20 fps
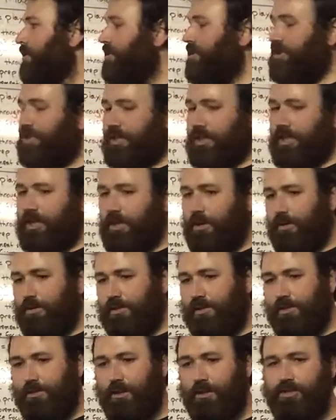She
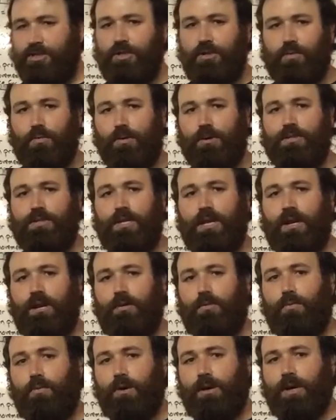starts her
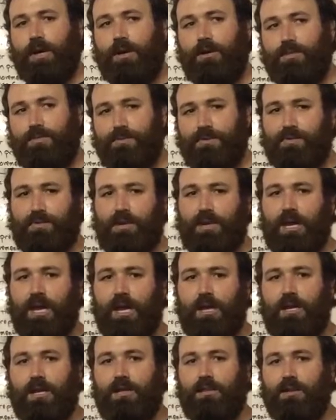workouts between
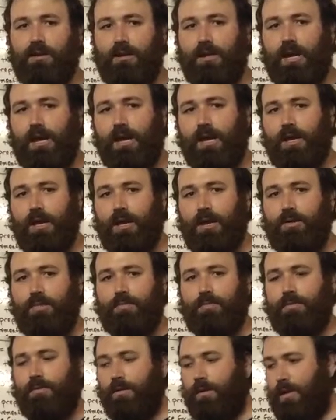8 and 8:30
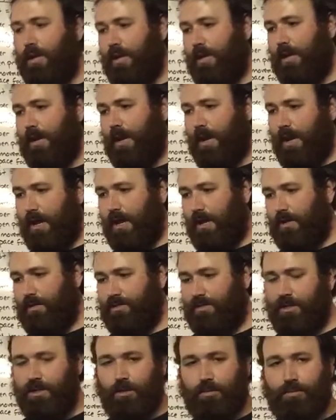a.m. and
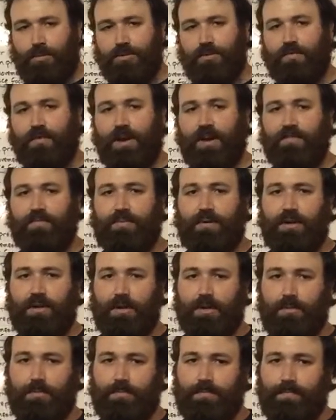ends at almost 5
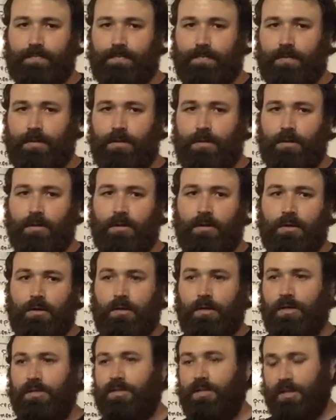p.m.
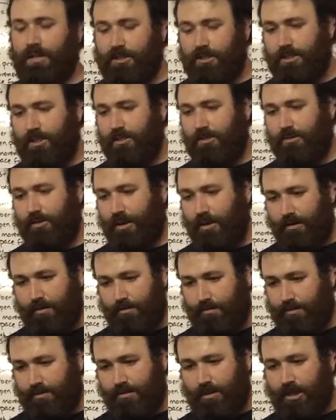It's like a
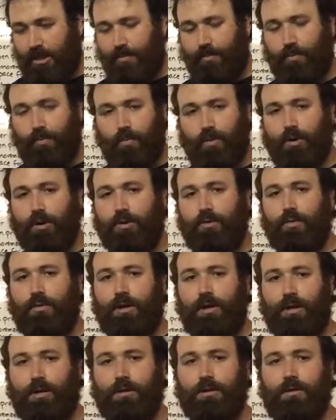straight up work
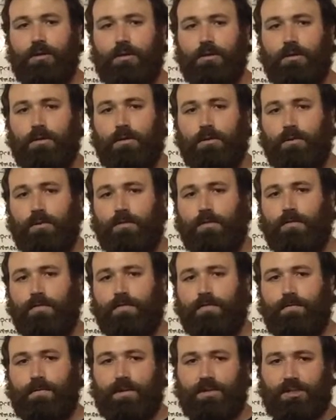week,
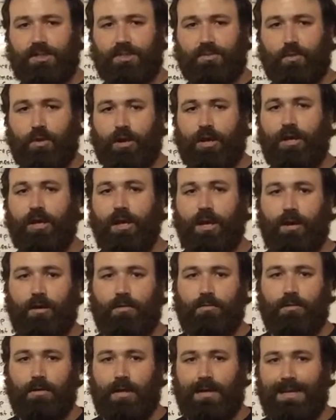and she's working
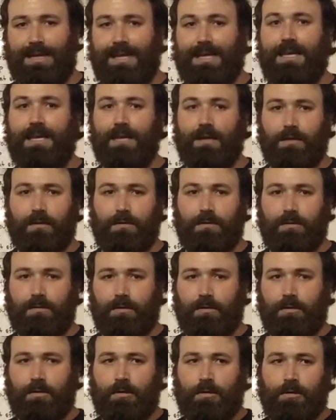out and eating.
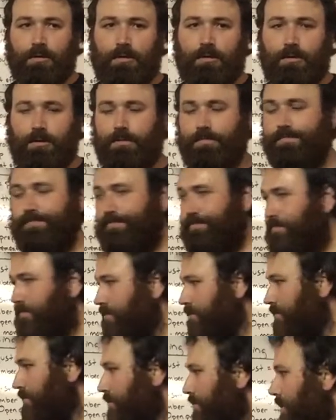Okay?
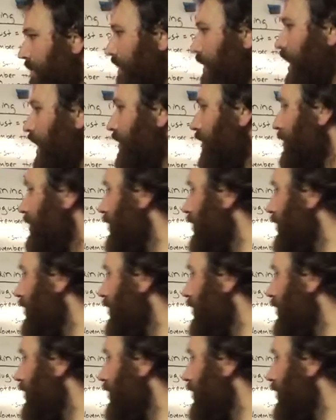Now,